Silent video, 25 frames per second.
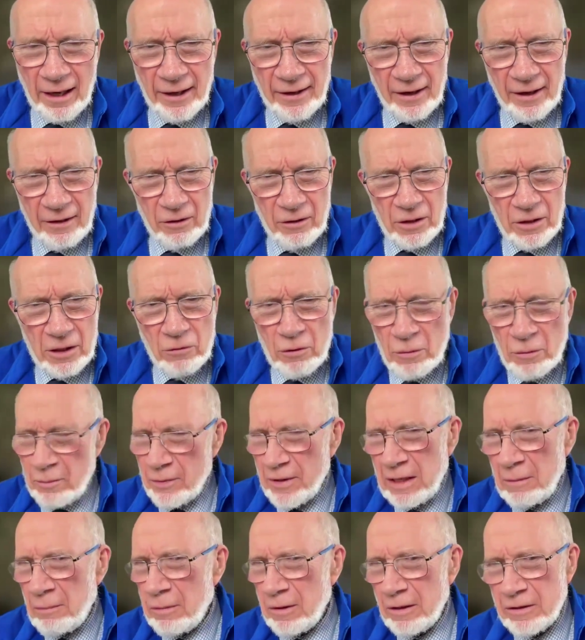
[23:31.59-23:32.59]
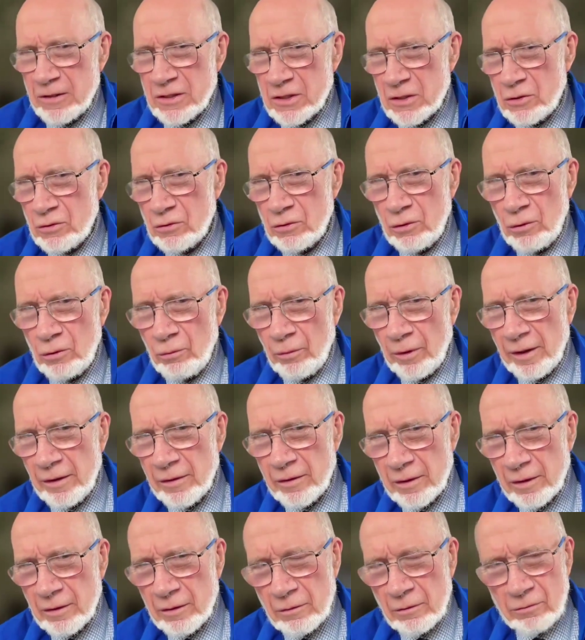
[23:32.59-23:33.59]
And I know there were people at school
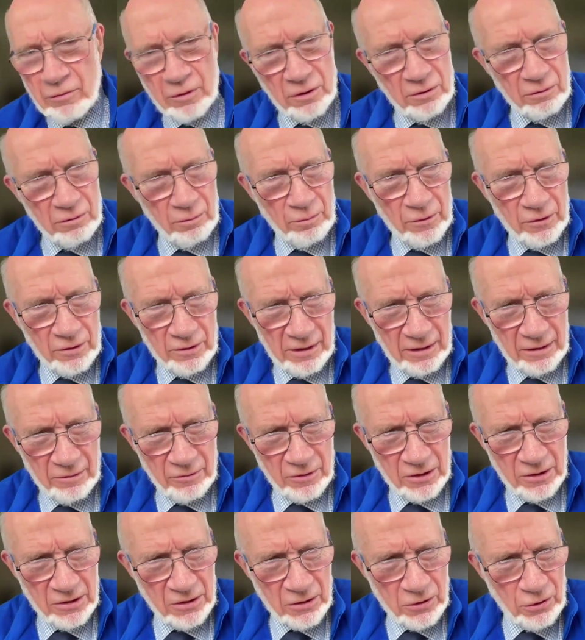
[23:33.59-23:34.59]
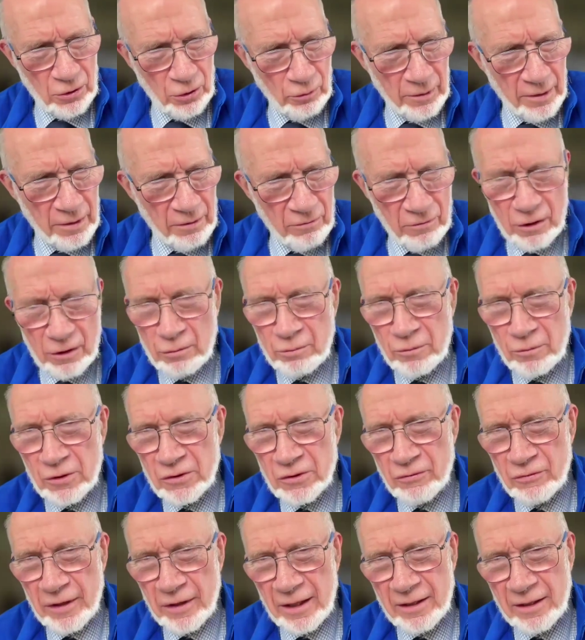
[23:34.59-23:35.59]
who
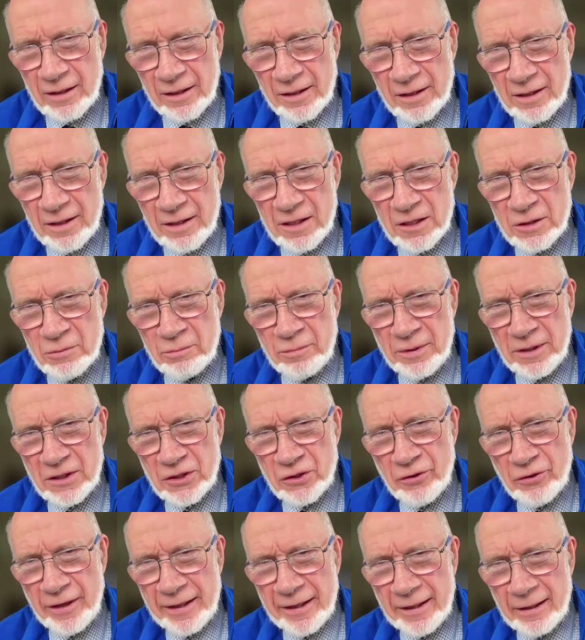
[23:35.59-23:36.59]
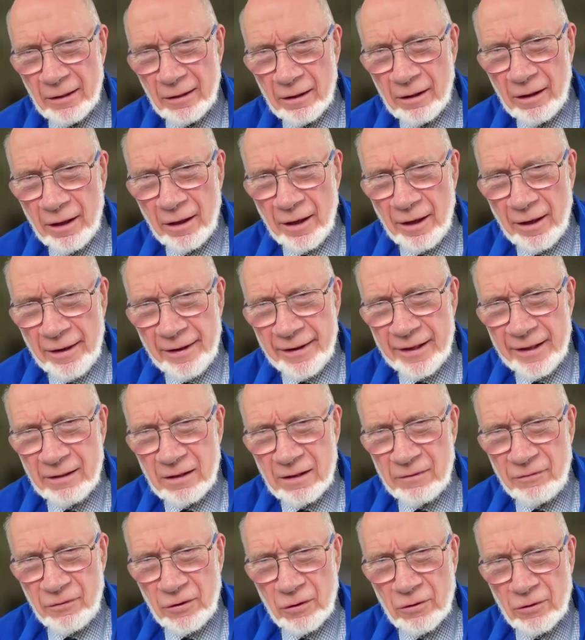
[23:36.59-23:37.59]
almost regarded it as betrayal,
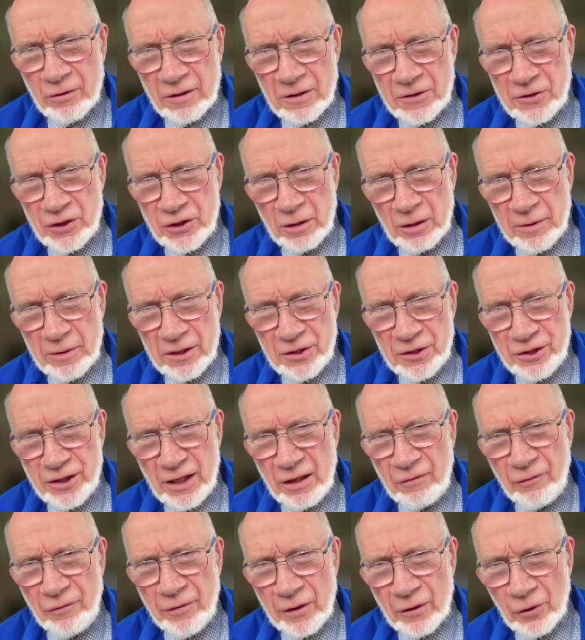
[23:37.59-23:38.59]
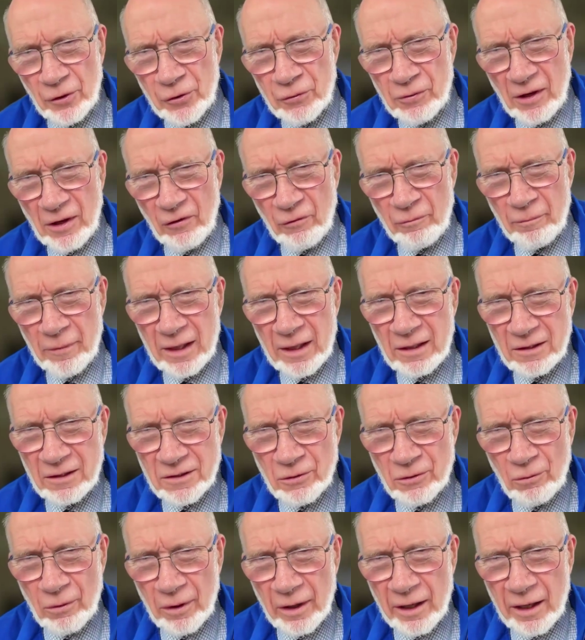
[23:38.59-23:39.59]
even if you got a job in Sheffield, 12
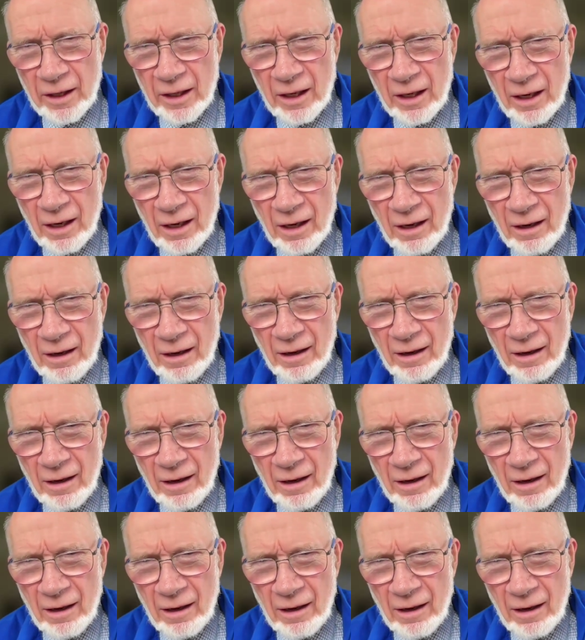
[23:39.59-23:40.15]
miles away.